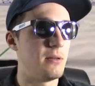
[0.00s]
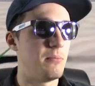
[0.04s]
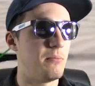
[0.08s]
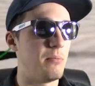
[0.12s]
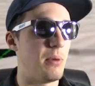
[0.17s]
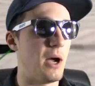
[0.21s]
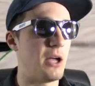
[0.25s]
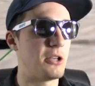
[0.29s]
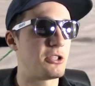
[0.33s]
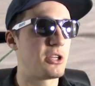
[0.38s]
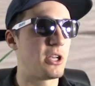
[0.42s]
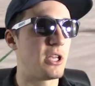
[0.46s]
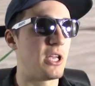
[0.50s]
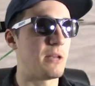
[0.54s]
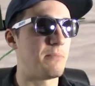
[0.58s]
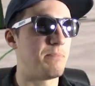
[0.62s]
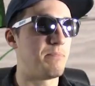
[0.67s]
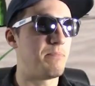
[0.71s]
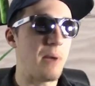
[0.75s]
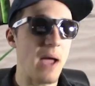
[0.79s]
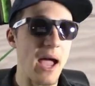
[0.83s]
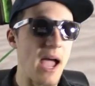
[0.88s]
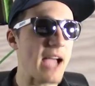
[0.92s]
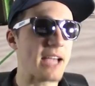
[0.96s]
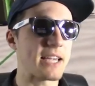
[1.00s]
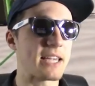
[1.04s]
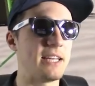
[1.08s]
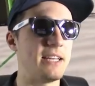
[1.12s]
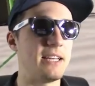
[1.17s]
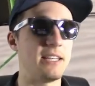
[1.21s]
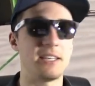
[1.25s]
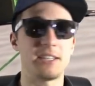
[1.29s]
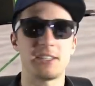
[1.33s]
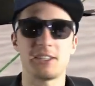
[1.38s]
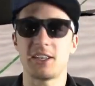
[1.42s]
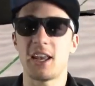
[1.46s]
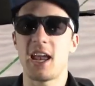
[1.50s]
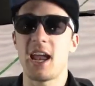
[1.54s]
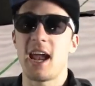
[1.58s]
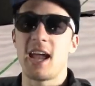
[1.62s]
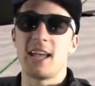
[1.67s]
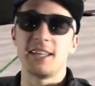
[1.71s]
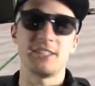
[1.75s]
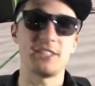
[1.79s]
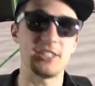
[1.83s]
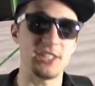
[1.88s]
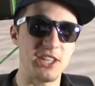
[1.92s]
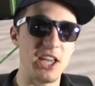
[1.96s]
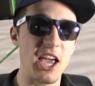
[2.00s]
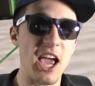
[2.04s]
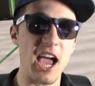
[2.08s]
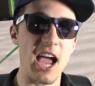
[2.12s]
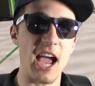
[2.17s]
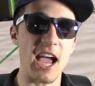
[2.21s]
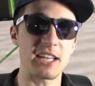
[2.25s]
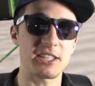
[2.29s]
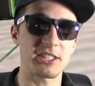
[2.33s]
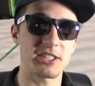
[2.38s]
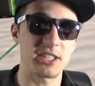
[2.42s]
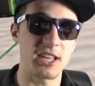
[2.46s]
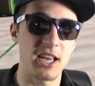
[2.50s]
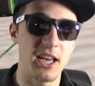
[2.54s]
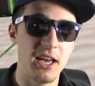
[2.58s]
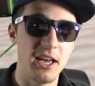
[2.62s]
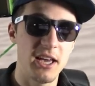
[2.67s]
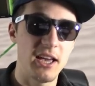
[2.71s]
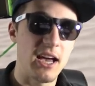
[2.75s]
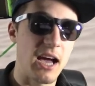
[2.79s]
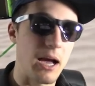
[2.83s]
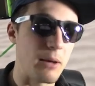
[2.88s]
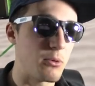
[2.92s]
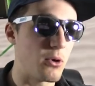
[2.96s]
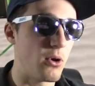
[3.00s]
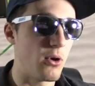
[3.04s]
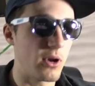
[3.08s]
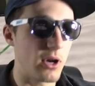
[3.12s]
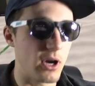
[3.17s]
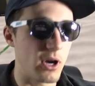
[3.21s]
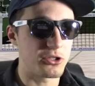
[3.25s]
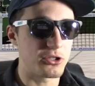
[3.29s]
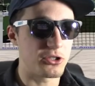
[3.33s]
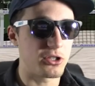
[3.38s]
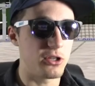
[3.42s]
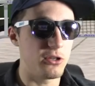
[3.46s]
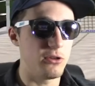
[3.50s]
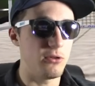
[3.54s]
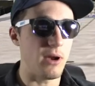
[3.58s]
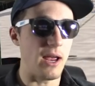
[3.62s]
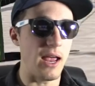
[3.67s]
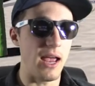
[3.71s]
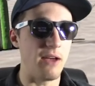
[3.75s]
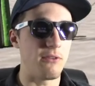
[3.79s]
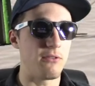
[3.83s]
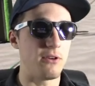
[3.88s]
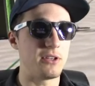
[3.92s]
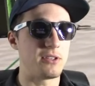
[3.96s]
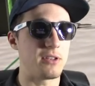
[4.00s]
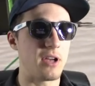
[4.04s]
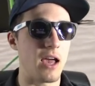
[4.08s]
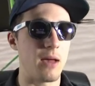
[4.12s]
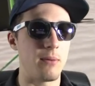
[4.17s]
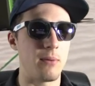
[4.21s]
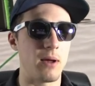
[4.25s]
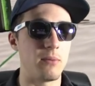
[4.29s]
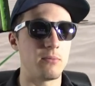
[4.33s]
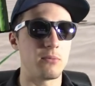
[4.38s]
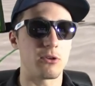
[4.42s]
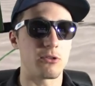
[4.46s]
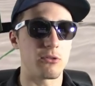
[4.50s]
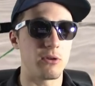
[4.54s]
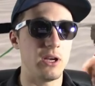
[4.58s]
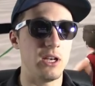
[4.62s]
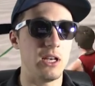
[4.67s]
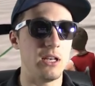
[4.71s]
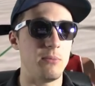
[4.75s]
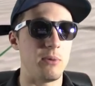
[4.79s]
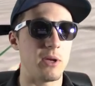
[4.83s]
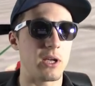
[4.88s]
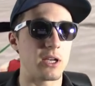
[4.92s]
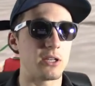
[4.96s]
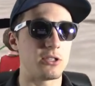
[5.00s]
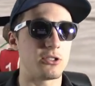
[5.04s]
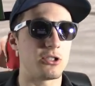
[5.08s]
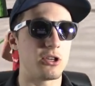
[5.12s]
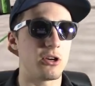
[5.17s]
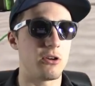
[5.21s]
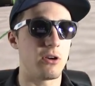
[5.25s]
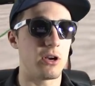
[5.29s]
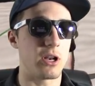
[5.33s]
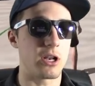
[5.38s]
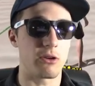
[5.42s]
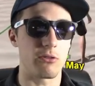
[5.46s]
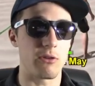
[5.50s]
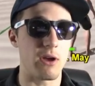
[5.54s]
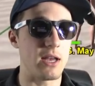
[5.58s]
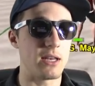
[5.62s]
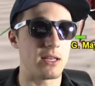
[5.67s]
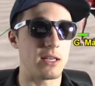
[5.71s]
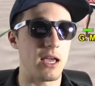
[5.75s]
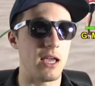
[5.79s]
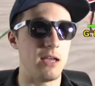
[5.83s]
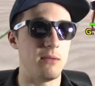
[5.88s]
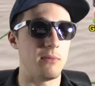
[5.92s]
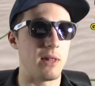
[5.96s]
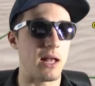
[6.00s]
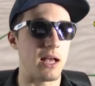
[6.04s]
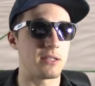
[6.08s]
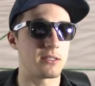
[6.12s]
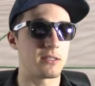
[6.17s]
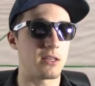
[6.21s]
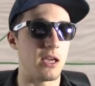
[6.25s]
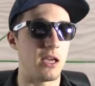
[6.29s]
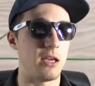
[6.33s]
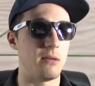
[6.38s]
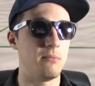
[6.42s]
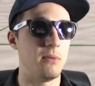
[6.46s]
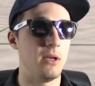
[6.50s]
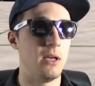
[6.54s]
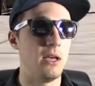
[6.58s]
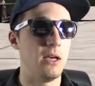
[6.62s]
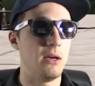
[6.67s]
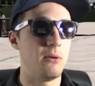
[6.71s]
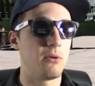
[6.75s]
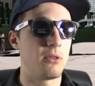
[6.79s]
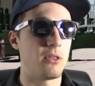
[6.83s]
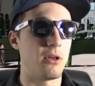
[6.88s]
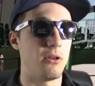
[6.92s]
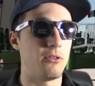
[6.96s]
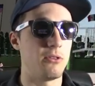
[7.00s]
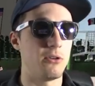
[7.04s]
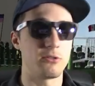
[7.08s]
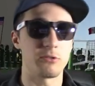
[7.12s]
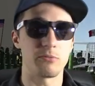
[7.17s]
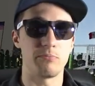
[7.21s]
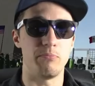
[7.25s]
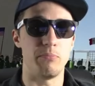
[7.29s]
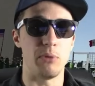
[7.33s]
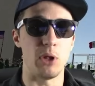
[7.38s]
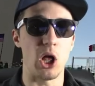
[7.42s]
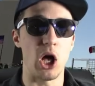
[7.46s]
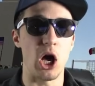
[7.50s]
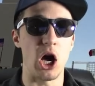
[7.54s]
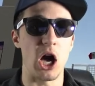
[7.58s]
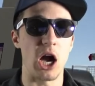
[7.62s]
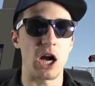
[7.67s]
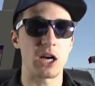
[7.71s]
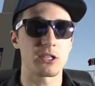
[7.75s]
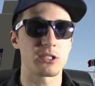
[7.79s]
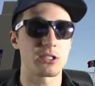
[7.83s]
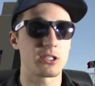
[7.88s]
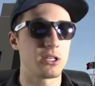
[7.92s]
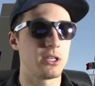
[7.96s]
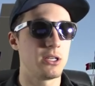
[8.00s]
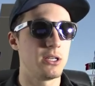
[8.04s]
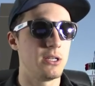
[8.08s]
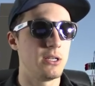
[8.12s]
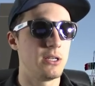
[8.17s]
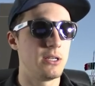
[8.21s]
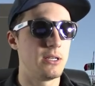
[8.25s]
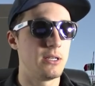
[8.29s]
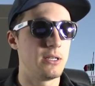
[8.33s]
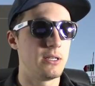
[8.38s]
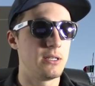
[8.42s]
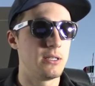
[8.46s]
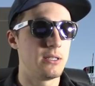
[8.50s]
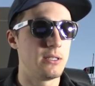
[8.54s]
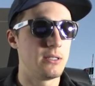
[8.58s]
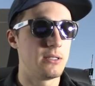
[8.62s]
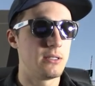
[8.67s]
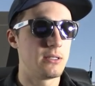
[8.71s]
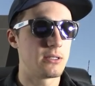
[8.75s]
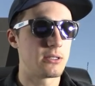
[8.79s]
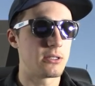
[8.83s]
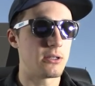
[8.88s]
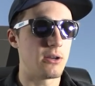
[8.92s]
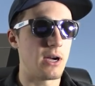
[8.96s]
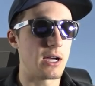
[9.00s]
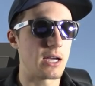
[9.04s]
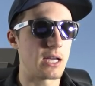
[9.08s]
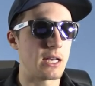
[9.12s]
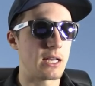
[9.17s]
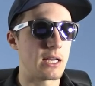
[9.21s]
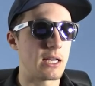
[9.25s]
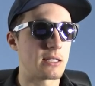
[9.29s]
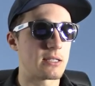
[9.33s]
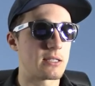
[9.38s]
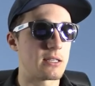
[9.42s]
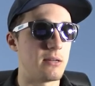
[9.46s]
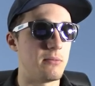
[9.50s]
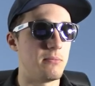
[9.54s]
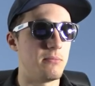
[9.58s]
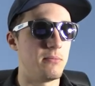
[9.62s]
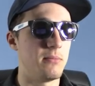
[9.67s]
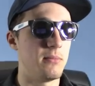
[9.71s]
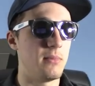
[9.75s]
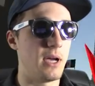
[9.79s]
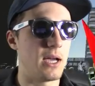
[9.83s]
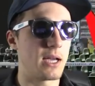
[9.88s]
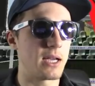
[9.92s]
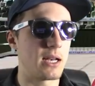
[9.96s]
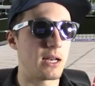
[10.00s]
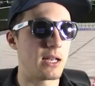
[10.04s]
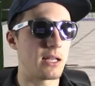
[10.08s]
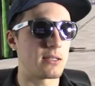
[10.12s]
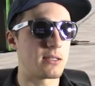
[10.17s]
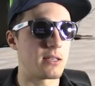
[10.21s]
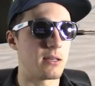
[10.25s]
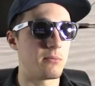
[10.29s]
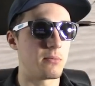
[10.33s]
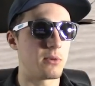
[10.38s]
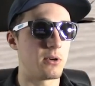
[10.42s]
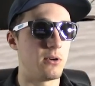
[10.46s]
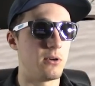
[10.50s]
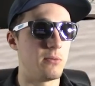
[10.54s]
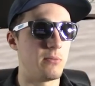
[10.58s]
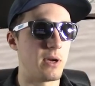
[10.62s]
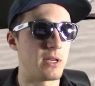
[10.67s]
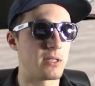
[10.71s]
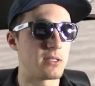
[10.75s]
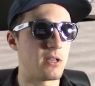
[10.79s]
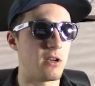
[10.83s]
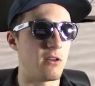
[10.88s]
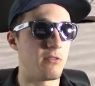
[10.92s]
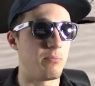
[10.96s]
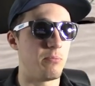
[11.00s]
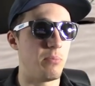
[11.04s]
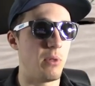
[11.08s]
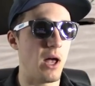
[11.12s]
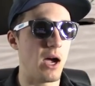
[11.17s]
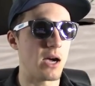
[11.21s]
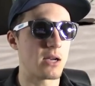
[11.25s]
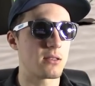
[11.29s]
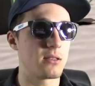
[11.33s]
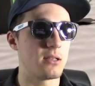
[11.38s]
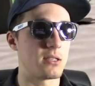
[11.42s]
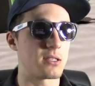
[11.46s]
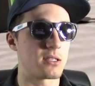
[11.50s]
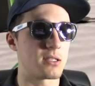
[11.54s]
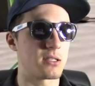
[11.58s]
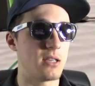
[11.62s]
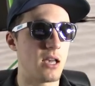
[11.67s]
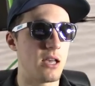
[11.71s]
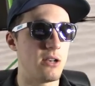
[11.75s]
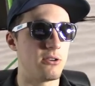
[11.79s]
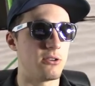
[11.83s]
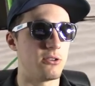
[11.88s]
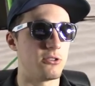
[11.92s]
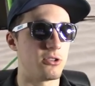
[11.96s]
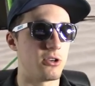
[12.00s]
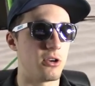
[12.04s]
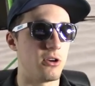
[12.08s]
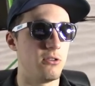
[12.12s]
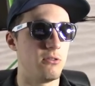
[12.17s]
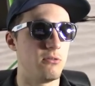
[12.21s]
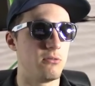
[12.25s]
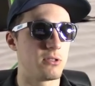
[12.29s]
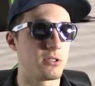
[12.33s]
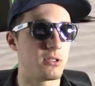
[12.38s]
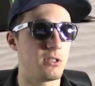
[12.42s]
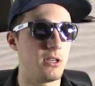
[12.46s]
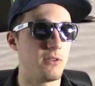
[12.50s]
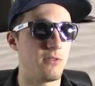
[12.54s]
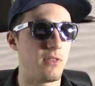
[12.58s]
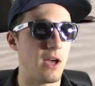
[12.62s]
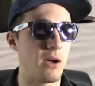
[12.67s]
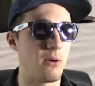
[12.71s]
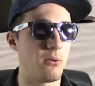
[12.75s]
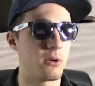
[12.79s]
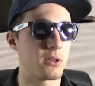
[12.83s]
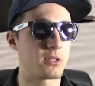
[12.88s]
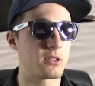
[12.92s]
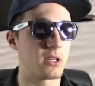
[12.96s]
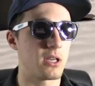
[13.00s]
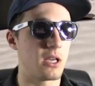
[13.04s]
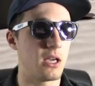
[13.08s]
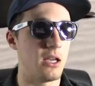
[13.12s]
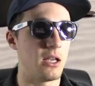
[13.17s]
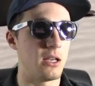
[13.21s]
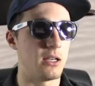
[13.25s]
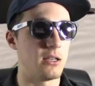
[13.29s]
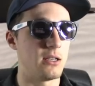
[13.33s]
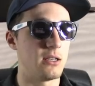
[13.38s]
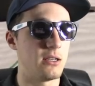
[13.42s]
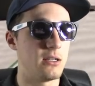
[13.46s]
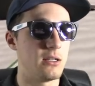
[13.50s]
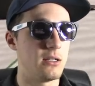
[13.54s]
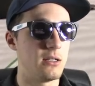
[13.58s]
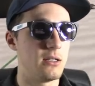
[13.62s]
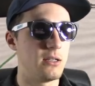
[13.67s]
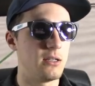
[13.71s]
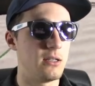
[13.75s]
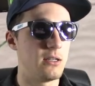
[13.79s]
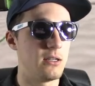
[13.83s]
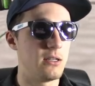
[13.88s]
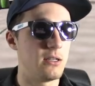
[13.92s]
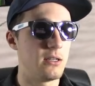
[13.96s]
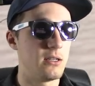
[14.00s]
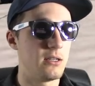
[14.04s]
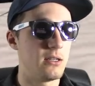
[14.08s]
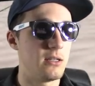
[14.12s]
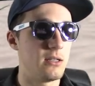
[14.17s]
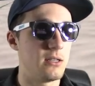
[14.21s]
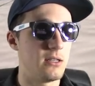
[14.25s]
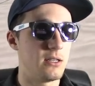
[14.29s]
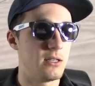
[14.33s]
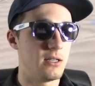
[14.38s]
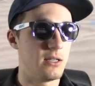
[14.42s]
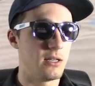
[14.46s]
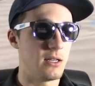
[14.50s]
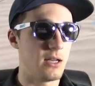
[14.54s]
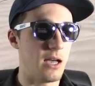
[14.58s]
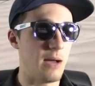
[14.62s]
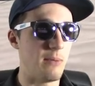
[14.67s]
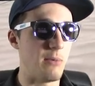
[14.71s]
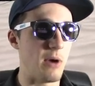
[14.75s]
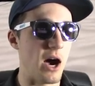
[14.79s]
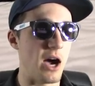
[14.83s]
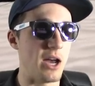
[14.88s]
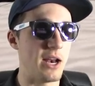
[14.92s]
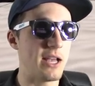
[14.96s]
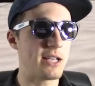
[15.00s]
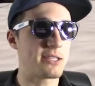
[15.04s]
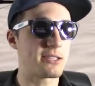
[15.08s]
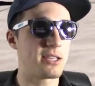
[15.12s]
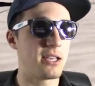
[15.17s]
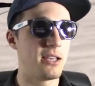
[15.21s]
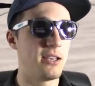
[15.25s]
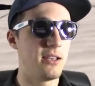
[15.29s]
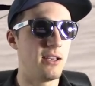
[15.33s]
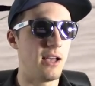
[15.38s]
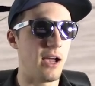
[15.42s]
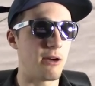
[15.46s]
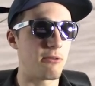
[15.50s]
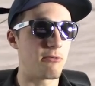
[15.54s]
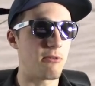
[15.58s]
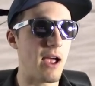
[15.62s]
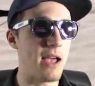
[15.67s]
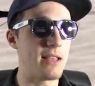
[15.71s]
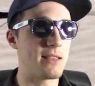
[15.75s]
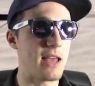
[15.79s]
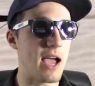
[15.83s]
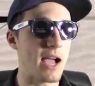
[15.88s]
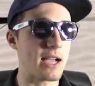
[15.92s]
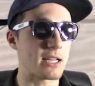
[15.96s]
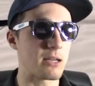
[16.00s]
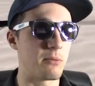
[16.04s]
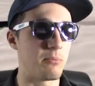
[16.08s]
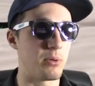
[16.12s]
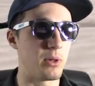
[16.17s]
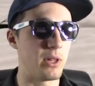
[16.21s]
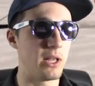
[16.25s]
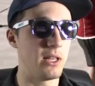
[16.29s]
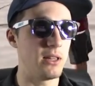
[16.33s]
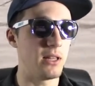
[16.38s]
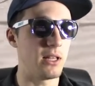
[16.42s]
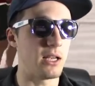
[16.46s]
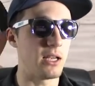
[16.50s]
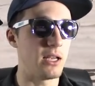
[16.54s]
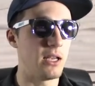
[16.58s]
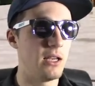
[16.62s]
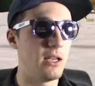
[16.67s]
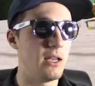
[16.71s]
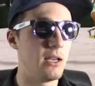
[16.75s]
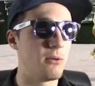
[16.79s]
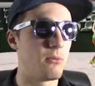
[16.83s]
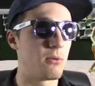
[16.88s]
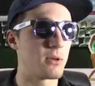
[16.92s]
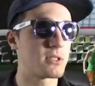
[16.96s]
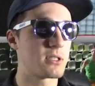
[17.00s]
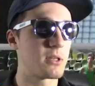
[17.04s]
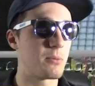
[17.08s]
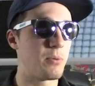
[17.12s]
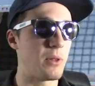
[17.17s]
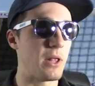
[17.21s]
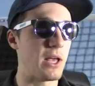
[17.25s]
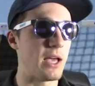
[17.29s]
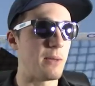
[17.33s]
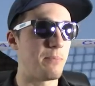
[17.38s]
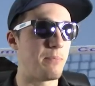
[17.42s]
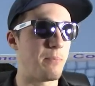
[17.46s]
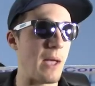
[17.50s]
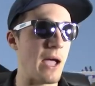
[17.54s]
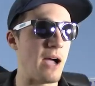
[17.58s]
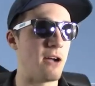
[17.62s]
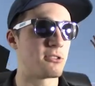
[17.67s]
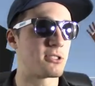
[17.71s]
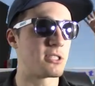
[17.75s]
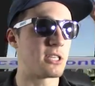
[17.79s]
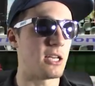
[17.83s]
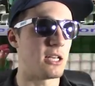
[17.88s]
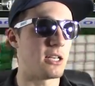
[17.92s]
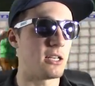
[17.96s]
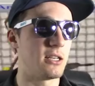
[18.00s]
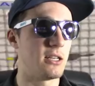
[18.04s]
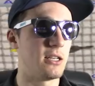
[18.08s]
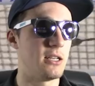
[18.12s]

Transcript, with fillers: Punching it back into the stands. Yes! I'm going two every time I'm greedy because Joe had a great game last game with all those blocks. So I gotta get some, I gotta get something going myself. Block the center, Joe. We'll see if that works again. I'm on it. I read that completely. What's the play? Bounce it.